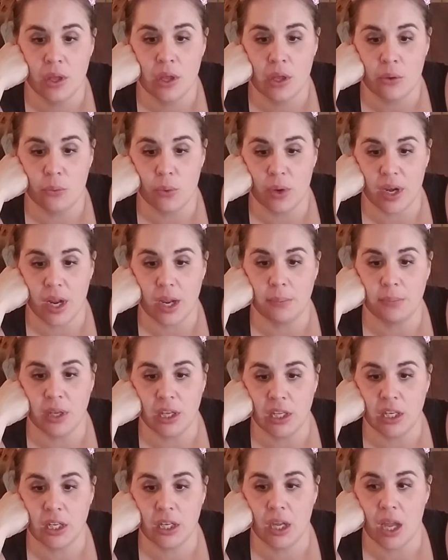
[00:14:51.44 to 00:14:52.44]
when I'm
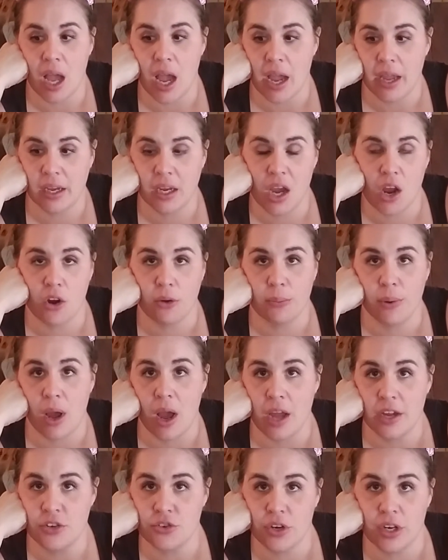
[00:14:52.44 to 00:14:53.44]
eating a high
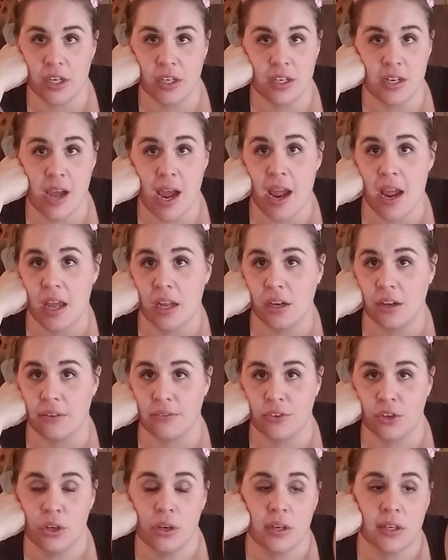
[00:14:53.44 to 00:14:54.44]
carbohydrate diet
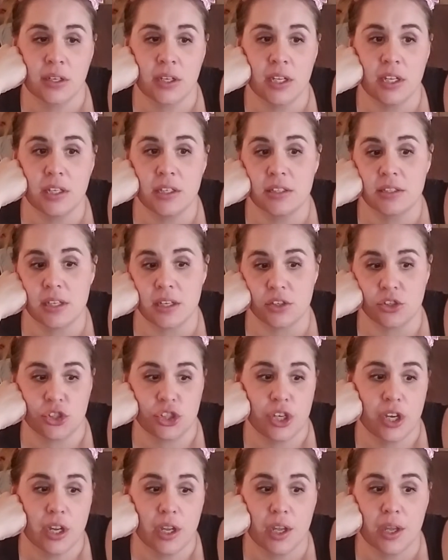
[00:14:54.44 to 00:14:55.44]
of cookies and
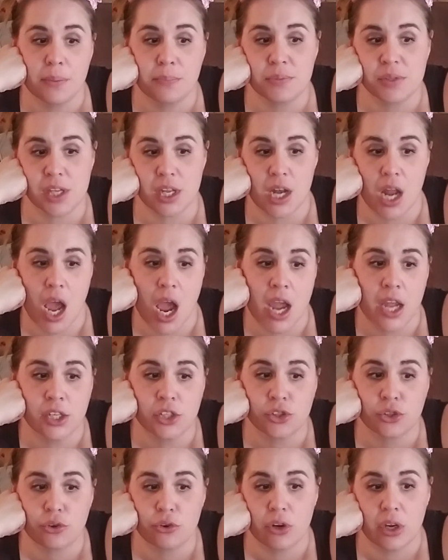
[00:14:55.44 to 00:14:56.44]
chips and
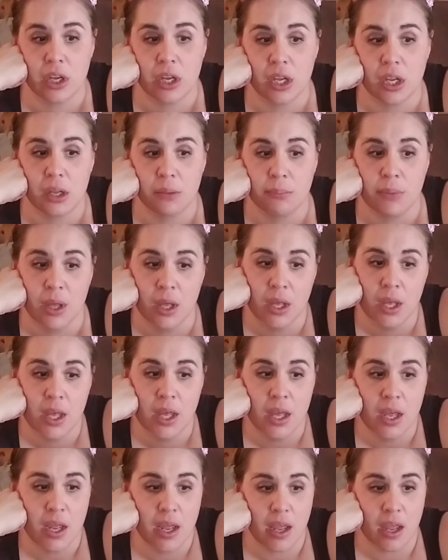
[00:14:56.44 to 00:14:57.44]
ice cream
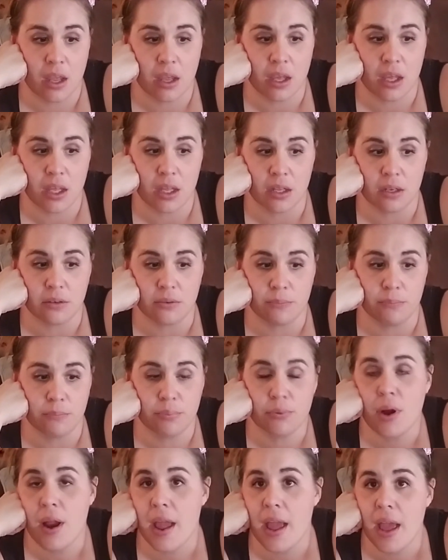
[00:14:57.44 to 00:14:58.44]
and
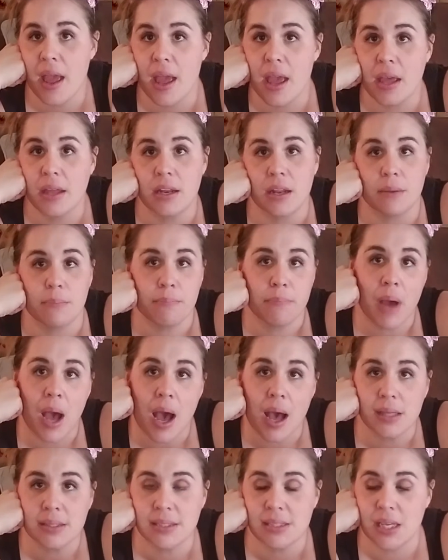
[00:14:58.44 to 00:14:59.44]
bread and
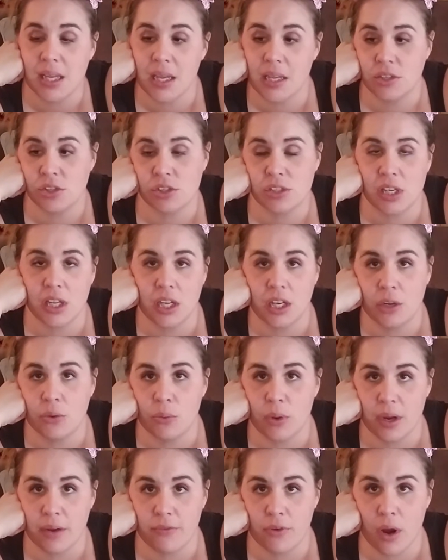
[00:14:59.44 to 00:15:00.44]
pasta and just eating
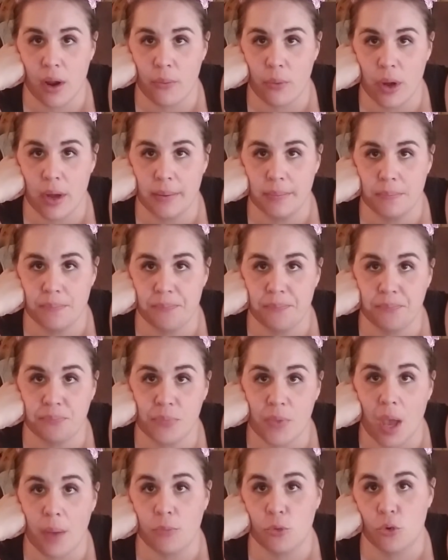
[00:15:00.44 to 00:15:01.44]
whatever I want,
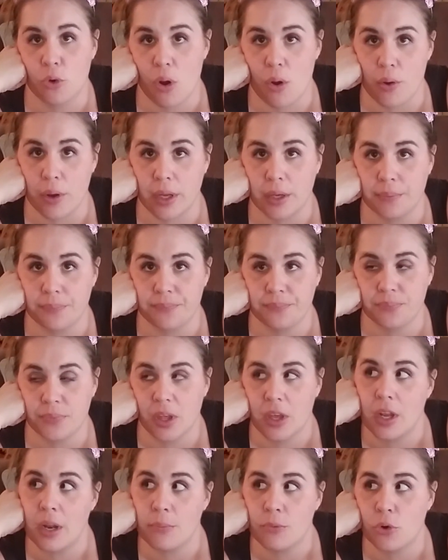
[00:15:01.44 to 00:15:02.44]
I'm growing.
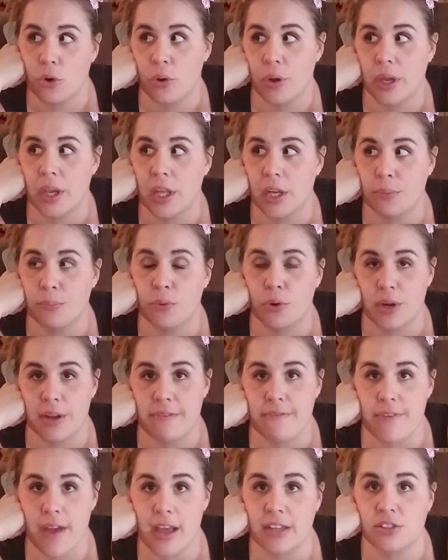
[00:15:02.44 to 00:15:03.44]
And I'm growing at a pretty
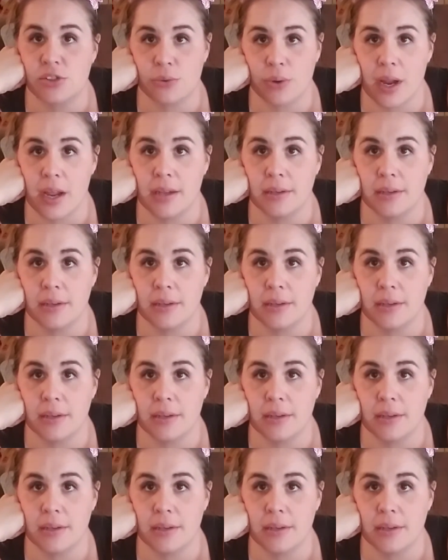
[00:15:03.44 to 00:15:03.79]
fast rate.